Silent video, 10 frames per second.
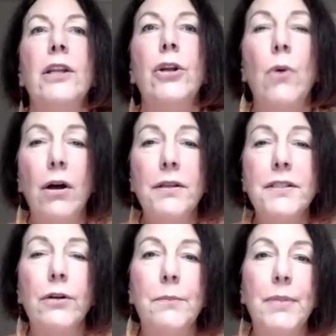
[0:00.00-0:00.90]
You
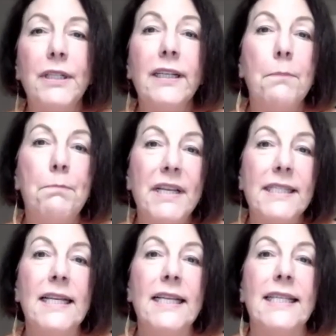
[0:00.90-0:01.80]
also are building a
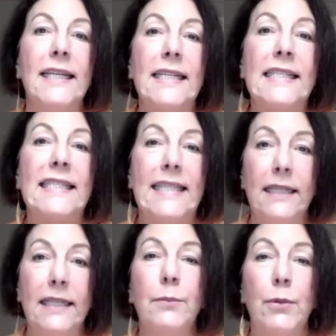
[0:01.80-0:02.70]
business that is
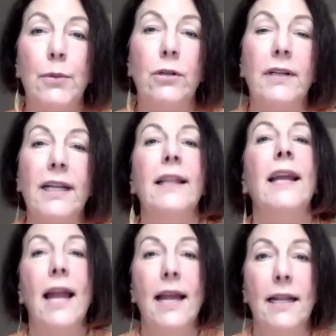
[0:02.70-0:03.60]
saleable in
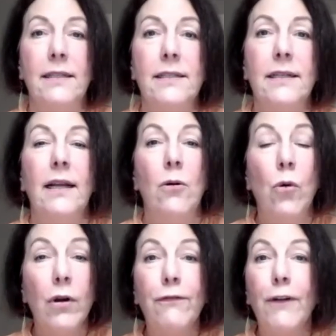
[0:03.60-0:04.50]
the end,
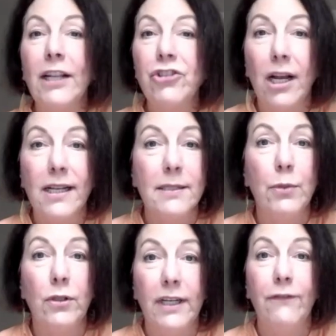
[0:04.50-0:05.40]
or
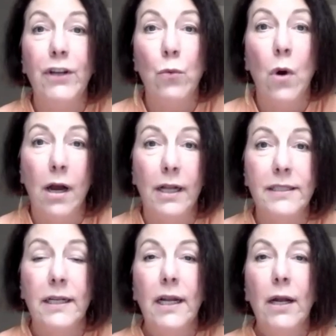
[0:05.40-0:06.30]
franchisable if you
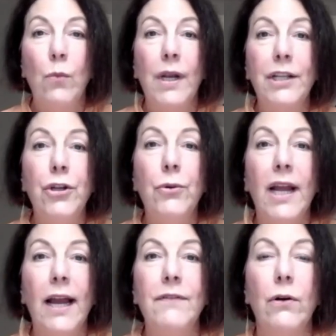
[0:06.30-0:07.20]
want. When you
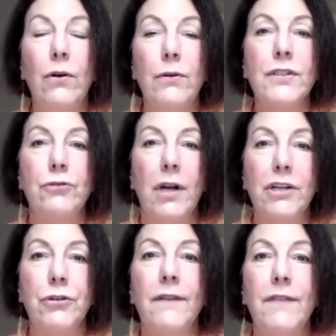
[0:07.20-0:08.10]
have the whole
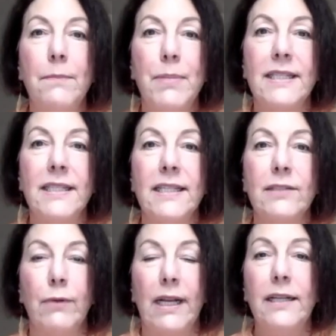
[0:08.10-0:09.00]
structure of the
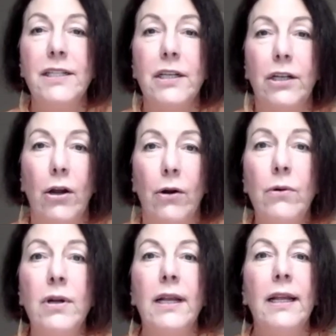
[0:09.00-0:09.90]
business ready to
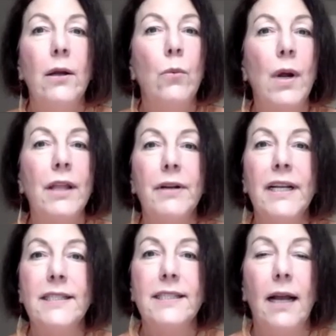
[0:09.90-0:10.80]
go, whether
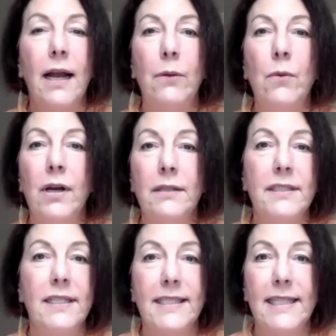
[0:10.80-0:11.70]
it's I want
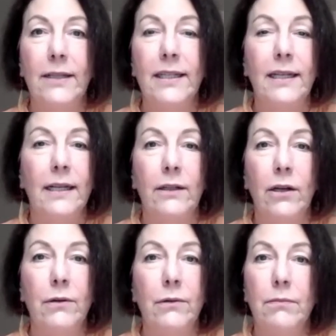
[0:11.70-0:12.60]
to sell it and
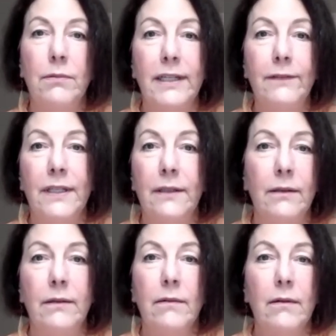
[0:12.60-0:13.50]
go live in